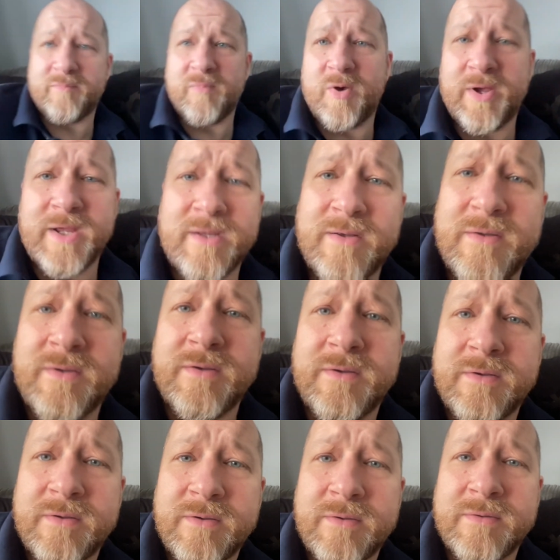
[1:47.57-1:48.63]
my
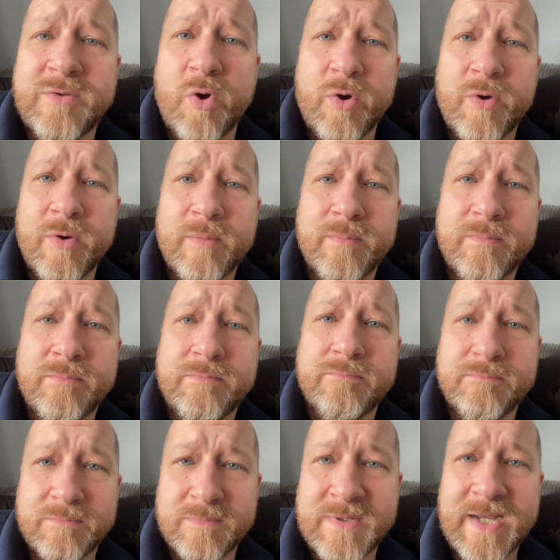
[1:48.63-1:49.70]
dog.
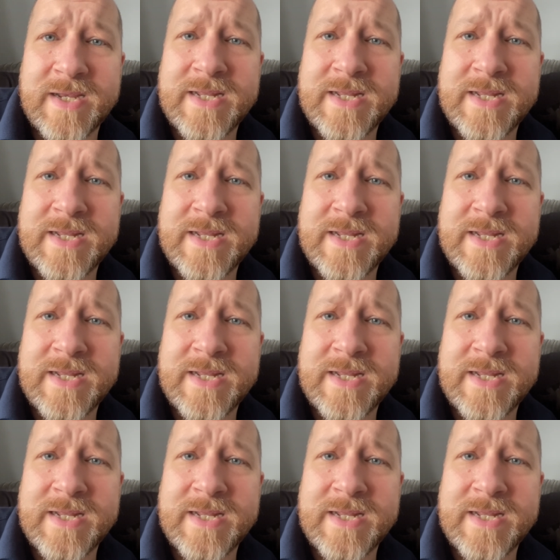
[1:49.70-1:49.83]
Take it